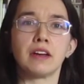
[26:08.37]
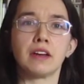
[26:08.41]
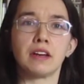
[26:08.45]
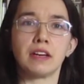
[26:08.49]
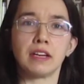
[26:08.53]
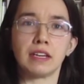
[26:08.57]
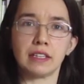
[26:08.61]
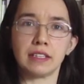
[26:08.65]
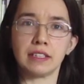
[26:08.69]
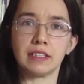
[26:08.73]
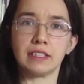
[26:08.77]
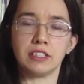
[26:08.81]

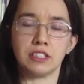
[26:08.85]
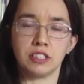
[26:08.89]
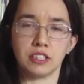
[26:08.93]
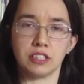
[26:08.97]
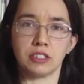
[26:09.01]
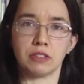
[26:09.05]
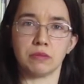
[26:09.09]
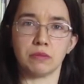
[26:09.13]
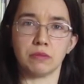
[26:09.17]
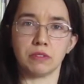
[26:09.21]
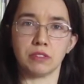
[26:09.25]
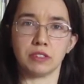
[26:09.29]

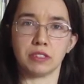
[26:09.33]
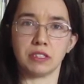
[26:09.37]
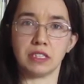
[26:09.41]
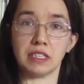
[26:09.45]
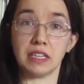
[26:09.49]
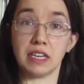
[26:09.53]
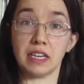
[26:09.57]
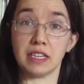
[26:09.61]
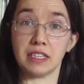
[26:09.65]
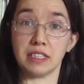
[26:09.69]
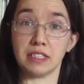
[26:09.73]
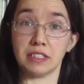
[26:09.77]
Illegitimacy
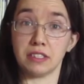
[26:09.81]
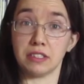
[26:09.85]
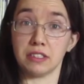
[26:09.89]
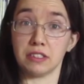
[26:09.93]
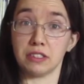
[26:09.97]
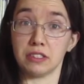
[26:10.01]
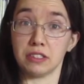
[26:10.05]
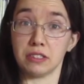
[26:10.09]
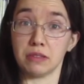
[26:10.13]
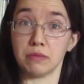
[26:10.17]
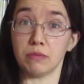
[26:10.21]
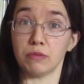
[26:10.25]
cases
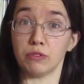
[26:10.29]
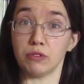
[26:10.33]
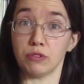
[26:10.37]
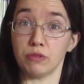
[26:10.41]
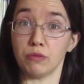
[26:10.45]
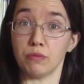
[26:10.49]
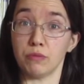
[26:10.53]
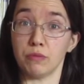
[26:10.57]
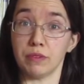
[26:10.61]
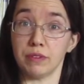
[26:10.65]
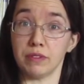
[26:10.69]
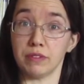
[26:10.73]
seem to
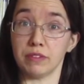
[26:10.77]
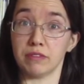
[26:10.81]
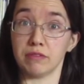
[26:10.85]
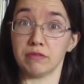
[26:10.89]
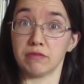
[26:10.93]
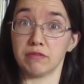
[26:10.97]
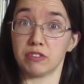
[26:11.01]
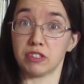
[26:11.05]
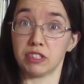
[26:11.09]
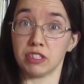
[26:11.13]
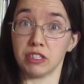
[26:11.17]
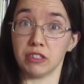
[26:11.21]
have been
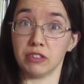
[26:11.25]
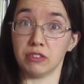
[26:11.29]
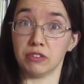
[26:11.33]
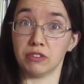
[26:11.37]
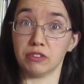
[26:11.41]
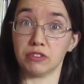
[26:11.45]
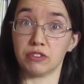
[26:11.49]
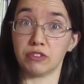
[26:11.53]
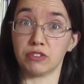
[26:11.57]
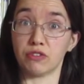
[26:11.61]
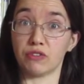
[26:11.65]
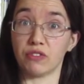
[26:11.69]
seen
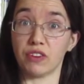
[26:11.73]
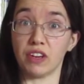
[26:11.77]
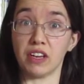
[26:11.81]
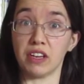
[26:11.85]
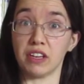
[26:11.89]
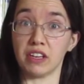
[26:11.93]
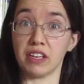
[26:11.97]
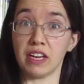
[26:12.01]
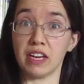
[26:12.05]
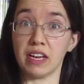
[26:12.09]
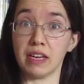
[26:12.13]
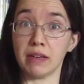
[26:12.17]
as fair
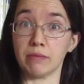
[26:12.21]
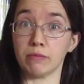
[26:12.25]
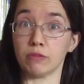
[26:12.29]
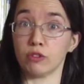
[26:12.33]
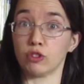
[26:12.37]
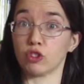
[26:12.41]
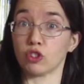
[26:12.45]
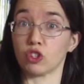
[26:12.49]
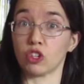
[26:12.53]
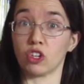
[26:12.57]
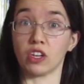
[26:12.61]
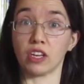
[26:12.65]
game,
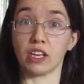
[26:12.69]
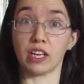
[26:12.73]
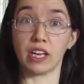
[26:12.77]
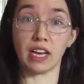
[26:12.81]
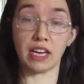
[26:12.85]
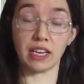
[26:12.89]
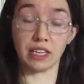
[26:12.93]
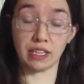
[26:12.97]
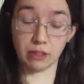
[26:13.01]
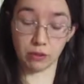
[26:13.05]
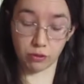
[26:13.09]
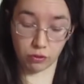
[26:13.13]
just like
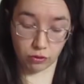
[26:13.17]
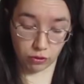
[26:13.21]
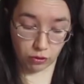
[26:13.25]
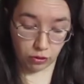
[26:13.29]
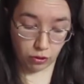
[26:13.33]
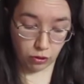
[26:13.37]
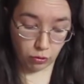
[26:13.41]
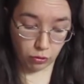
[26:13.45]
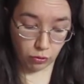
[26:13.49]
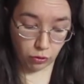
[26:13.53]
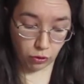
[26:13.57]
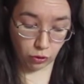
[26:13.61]
any other
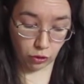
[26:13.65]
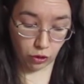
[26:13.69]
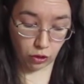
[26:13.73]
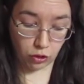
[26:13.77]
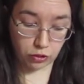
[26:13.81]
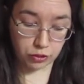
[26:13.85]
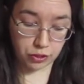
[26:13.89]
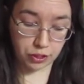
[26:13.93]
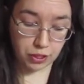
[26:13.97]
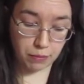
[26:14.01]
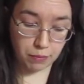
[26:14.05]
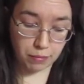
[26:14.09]
local
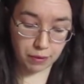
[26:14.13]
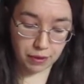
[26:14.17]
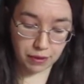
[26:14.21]
gossip.